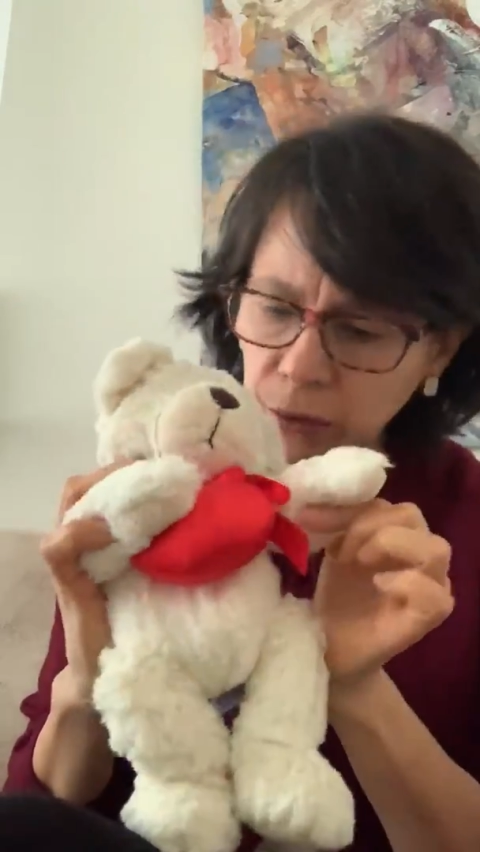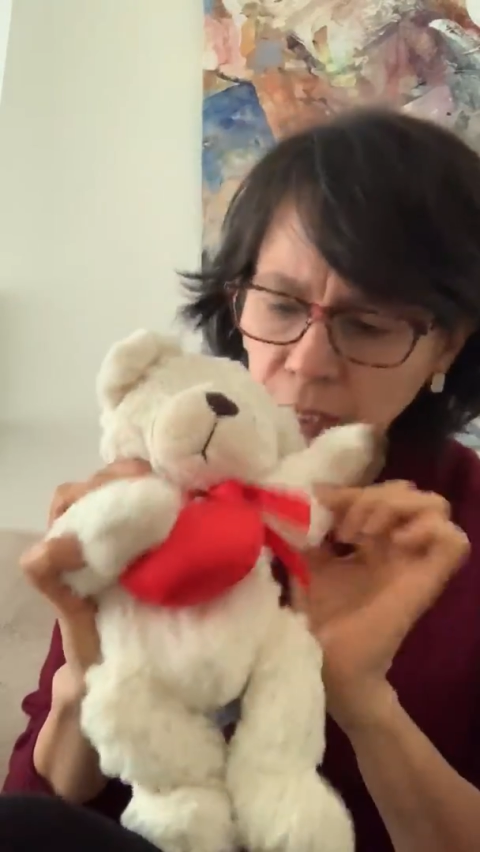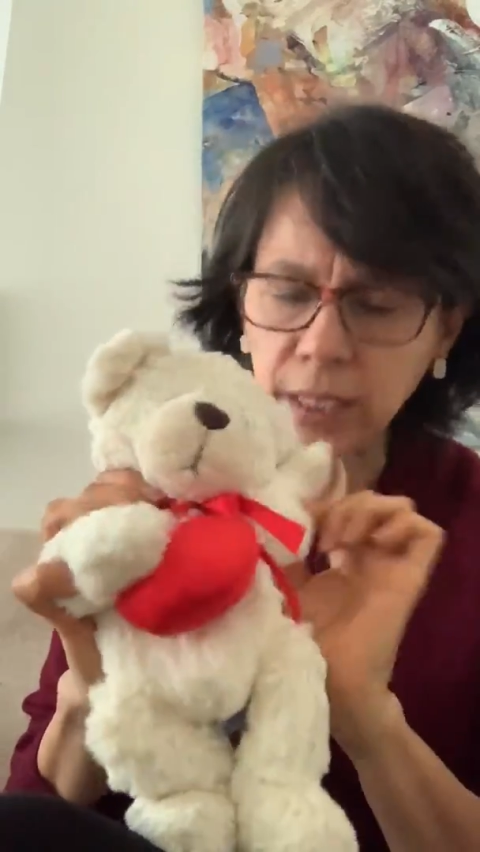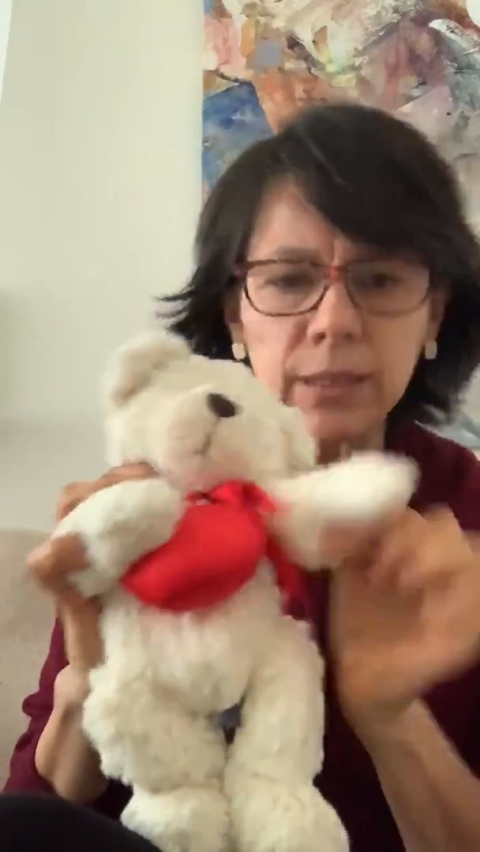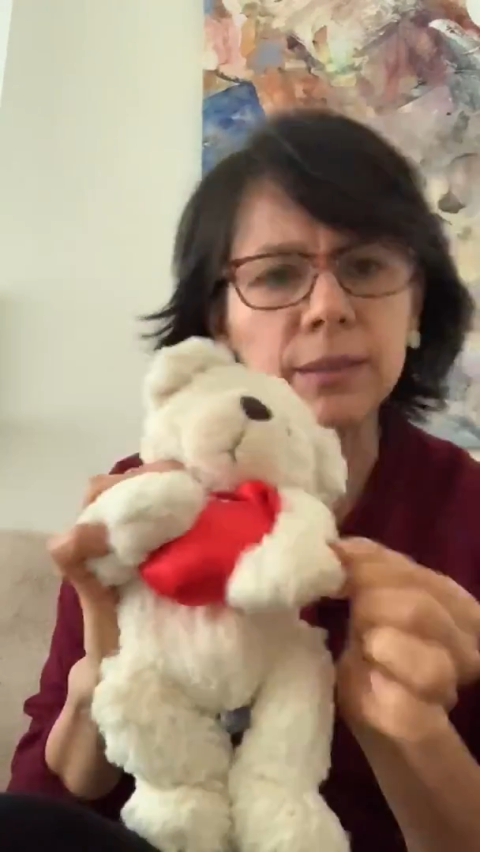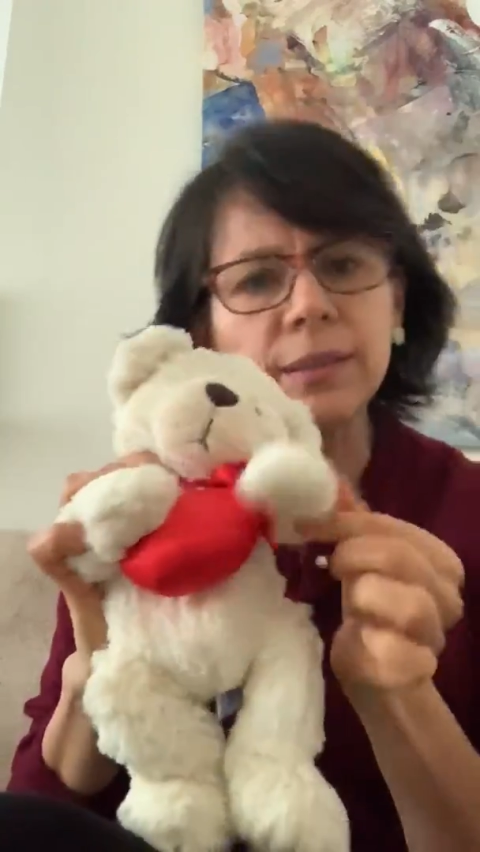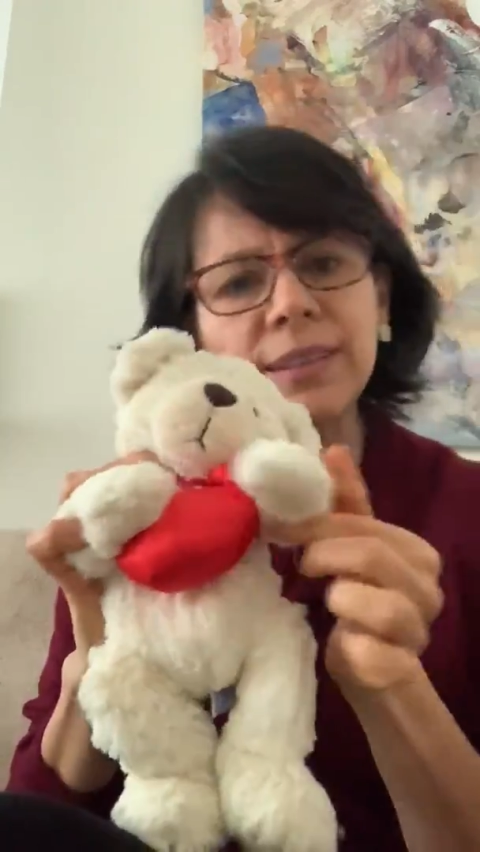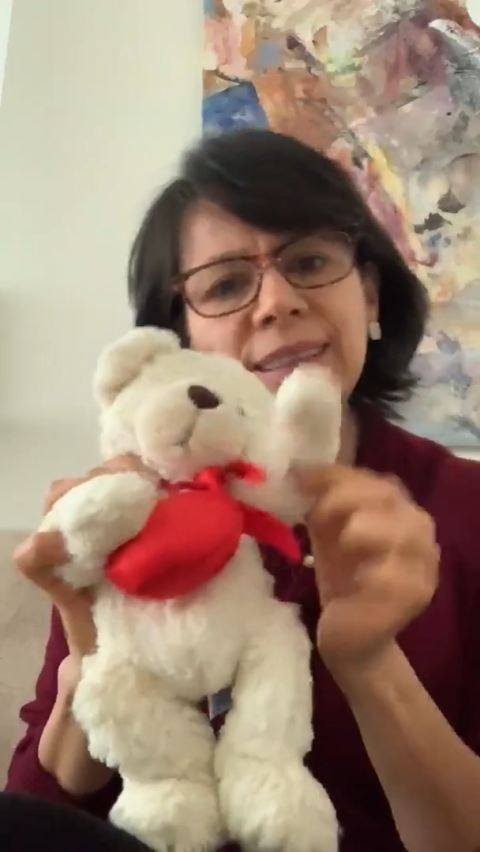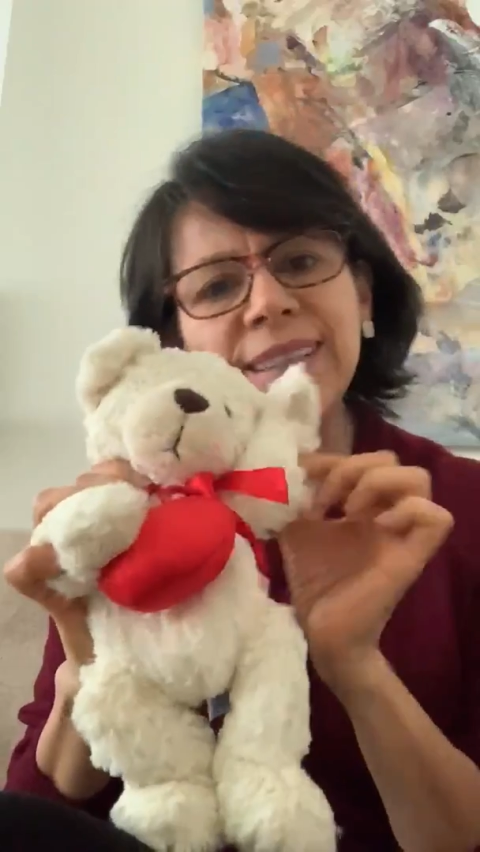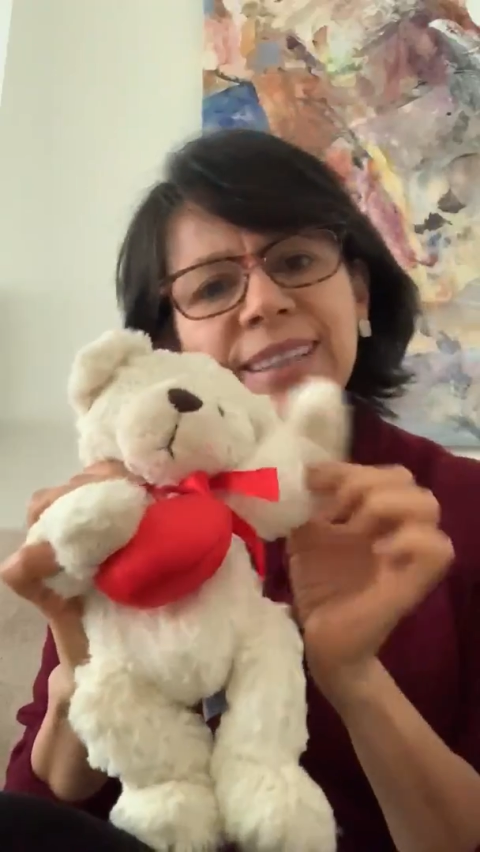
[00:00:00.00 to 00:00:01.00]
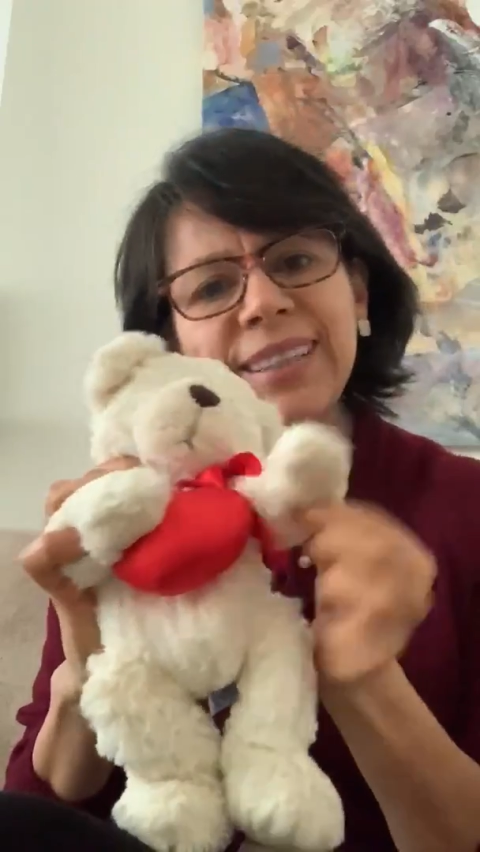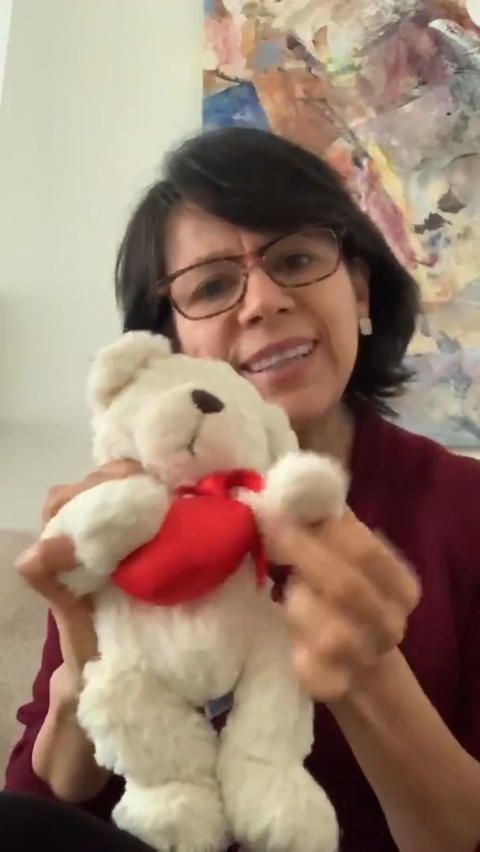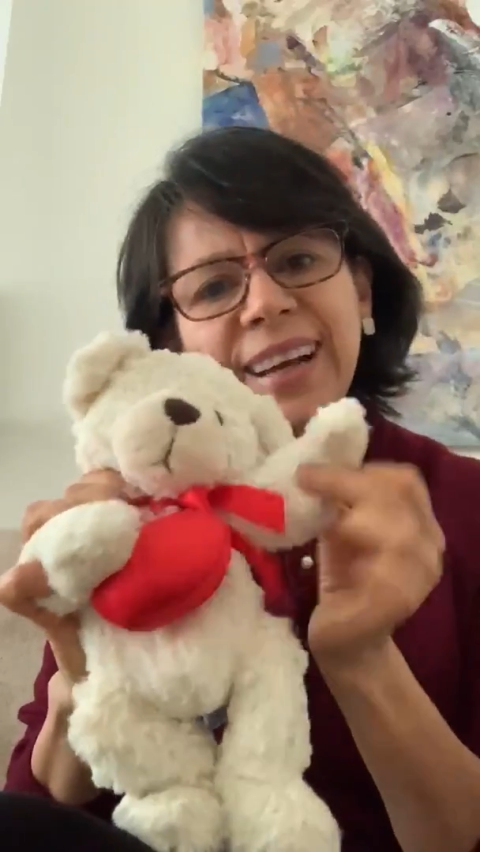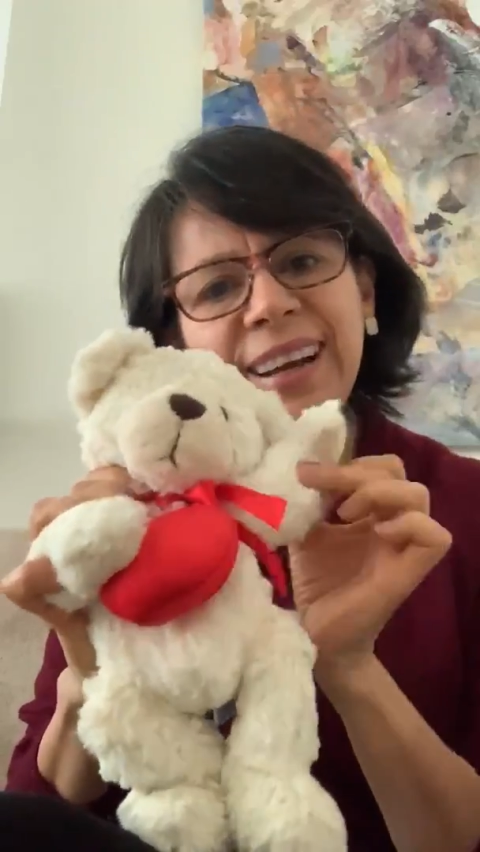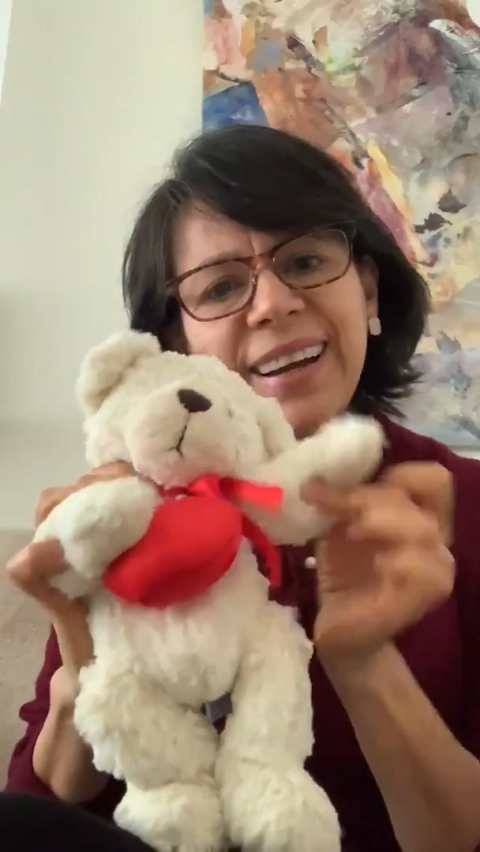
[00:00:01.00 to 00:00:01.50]
great.
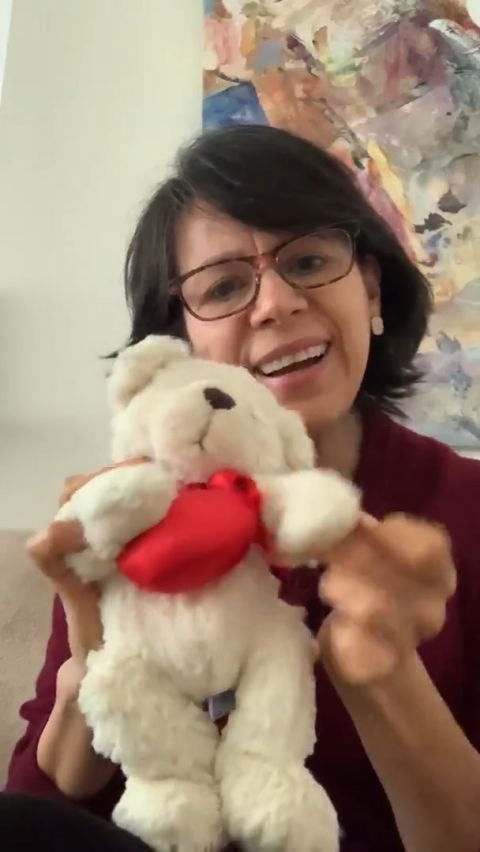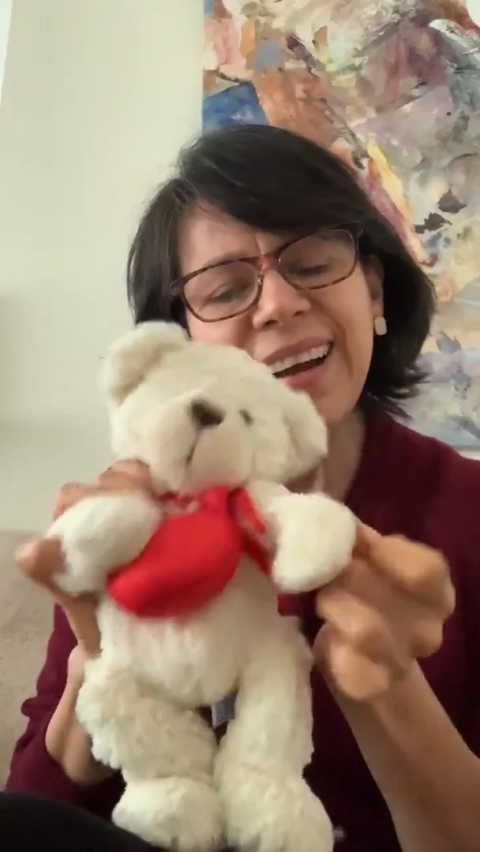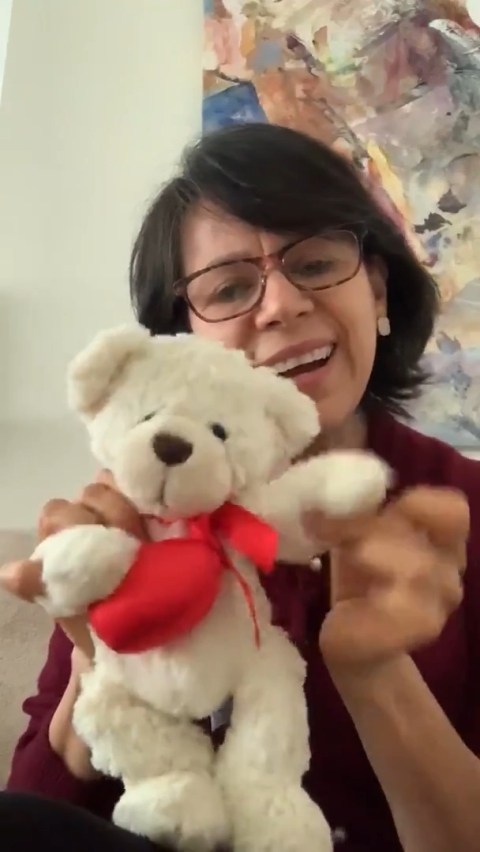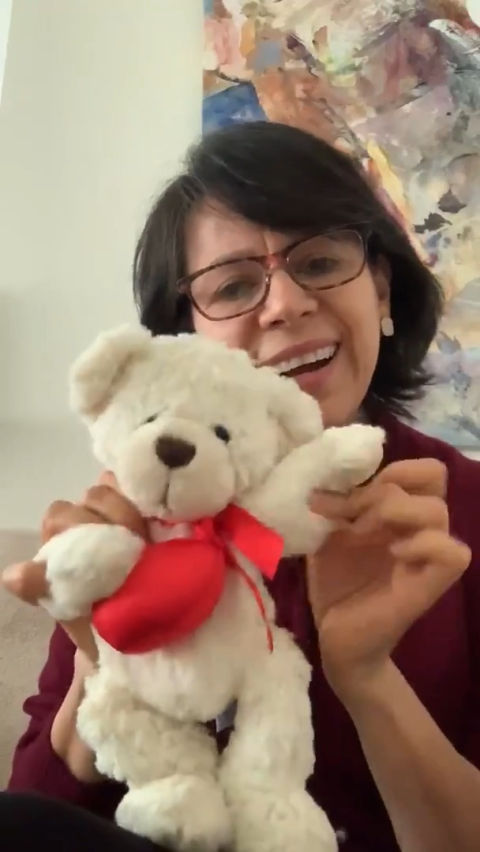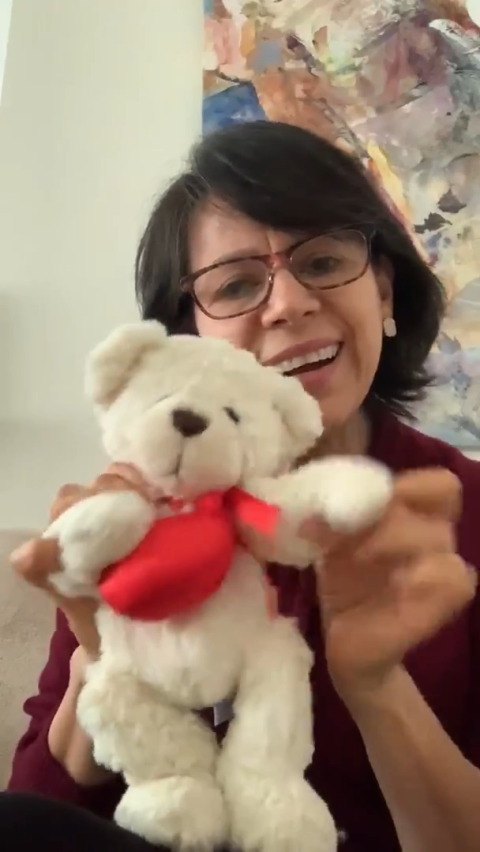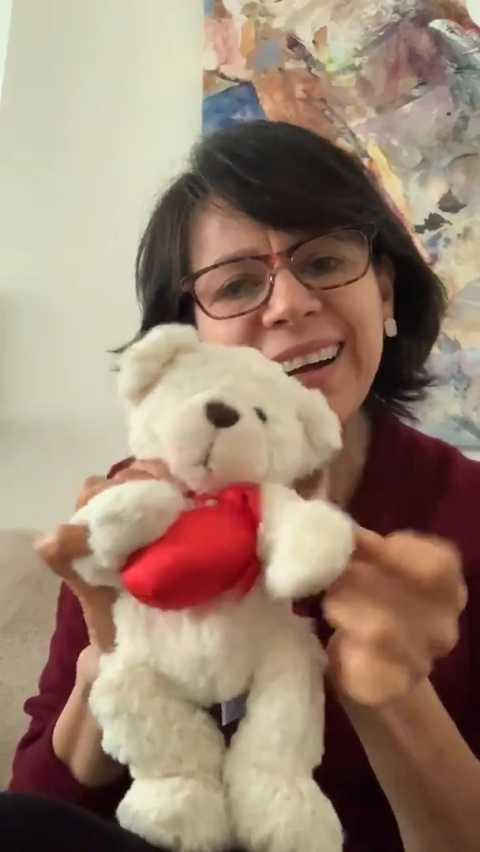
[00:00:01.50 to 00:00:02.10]
Yeah.